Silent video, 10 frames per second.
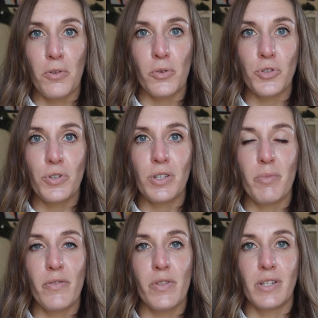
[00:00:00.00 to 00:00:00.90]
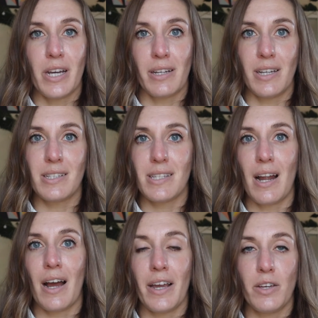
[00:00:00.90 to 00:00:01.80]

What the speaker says: Those are some of the techniques that I